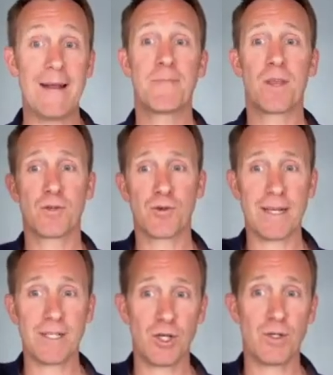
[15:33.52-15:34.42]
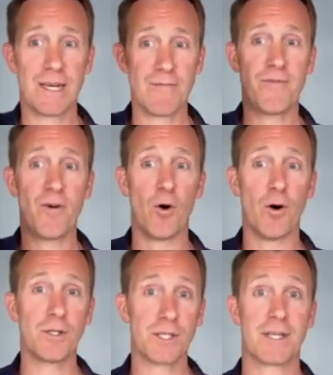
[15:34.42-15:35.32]
of transducing
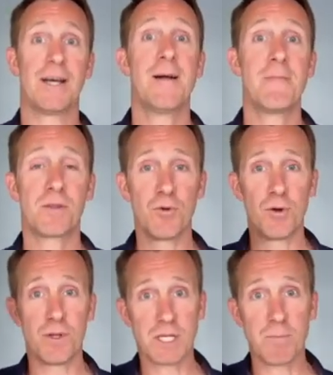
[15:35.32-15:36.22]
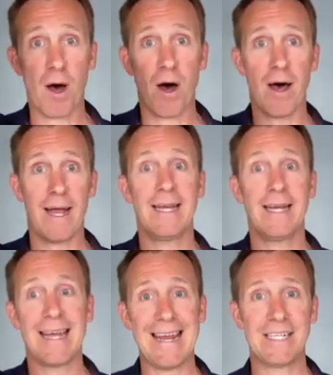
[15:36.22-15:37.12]
force through the spine
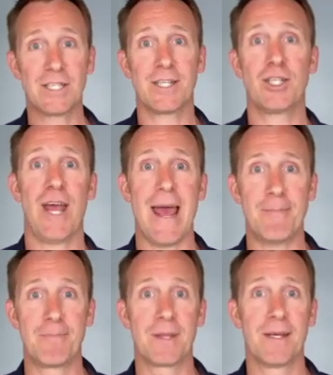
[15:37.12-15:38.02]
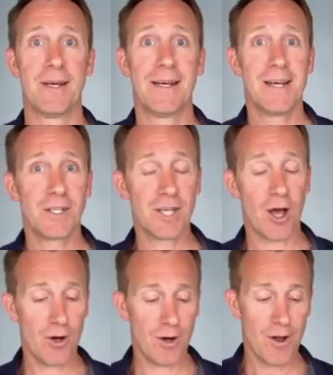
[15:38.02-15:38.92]
into the chair.
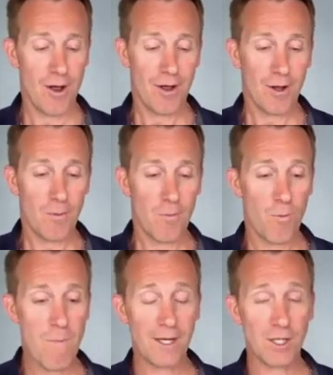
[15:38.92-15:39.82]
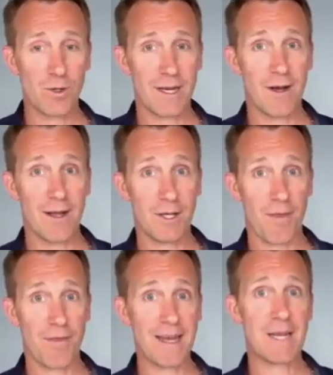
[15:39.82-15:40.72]
So make sure you
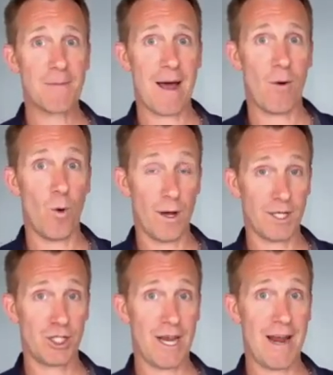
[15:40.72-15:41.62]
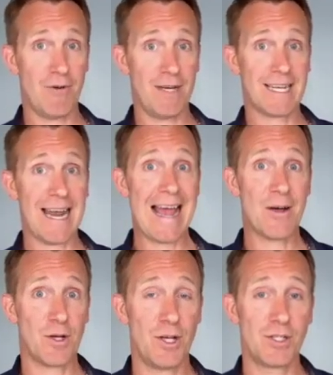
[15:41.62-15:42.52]
think about what your chair is and how you're
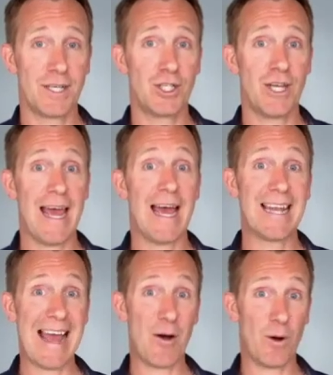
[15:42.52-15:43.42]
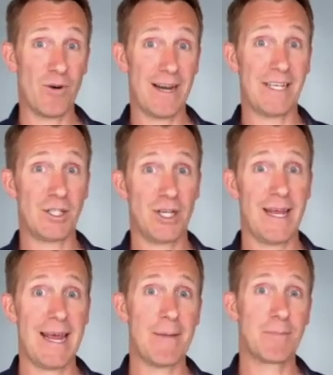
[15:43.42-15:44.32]
using the chair and how it relates to your
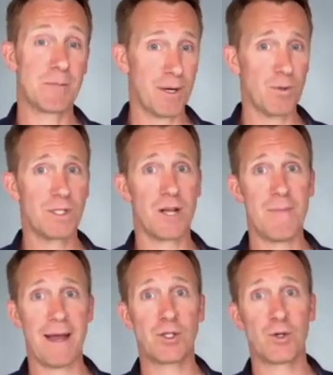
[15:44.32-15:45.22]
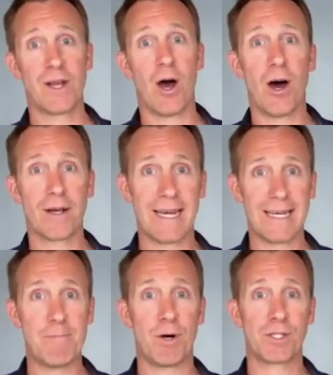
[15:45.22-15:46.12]
hips, but also make sure you are getting
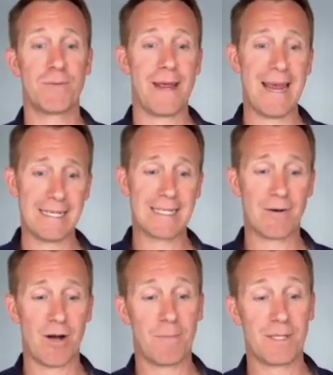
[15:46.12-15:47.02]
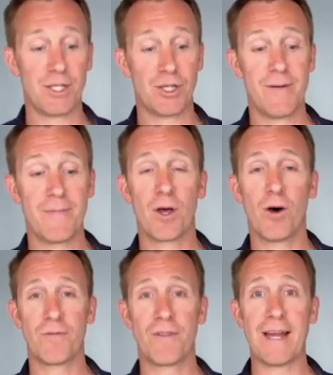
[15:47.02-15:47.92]
your bottom into the right position
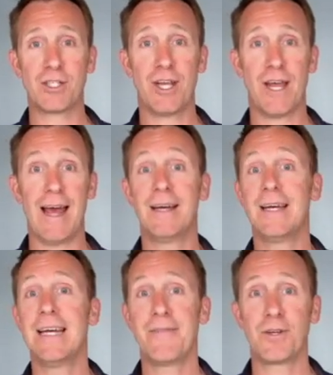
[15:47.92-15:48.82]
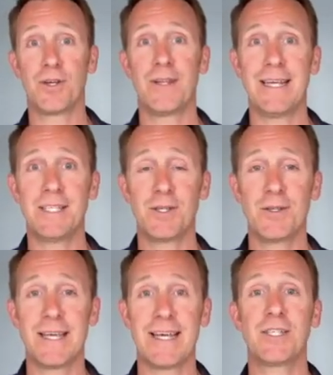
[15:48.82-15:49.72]
of that chair. If you do these two
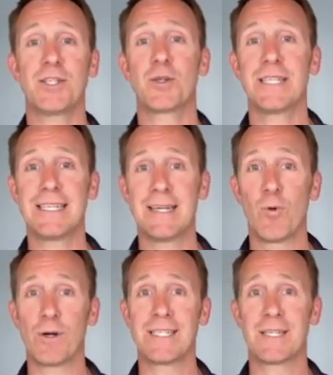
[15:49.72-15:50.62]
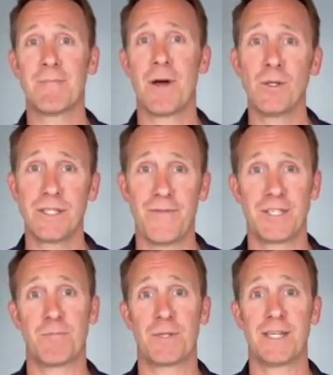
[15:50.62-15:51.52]
things, you'll sit in what is the most
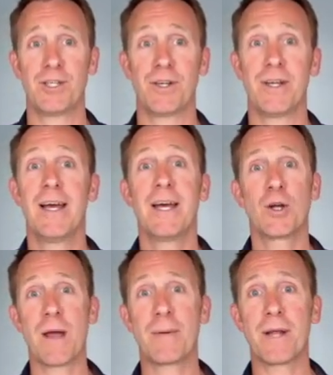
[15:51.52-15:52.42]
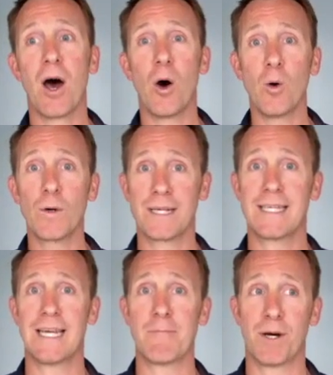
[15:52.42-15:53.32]
efficient position. You'll be able to hold a
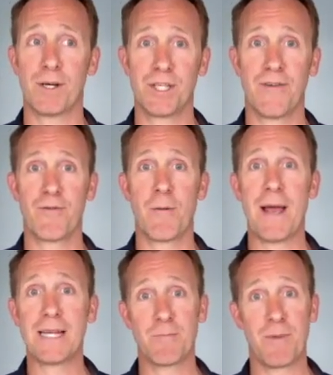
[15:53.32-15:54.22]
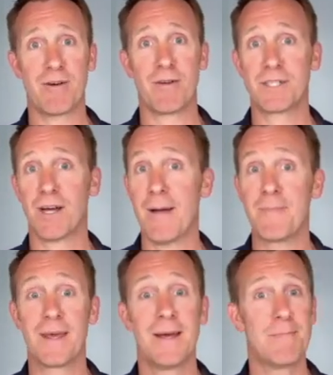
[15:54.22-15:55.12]
sitting posture for a better period of time.
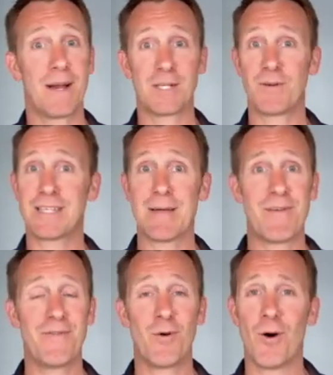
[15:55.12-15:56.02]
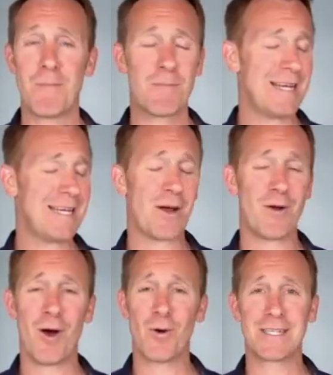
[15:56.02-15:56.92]
But as we said before, please don't
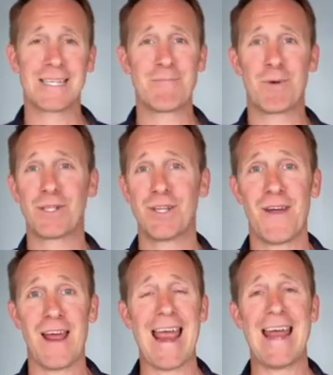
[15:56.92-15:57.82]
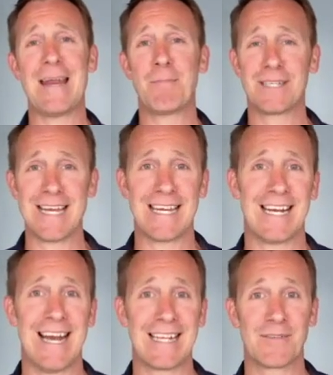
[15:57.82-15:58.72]
hold a sitting posture for any particular
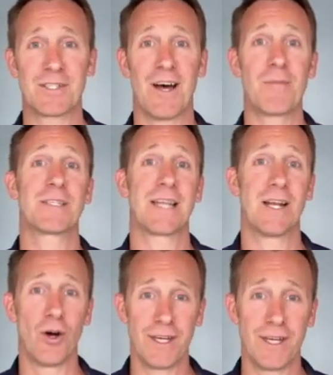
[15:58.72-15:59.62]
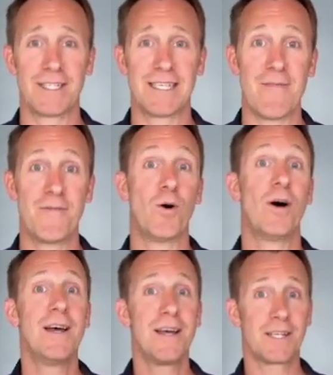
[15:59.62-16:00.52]
length of time, because the longer you sit for,
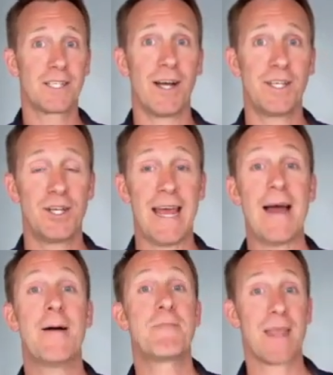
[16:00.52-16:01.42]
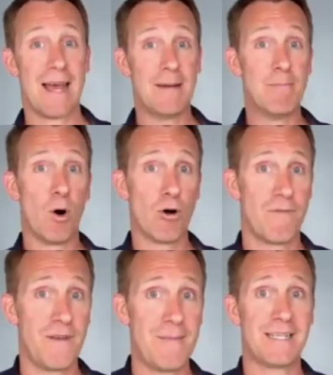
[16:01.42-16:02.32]
the tighter you get, and the more of Phoebe's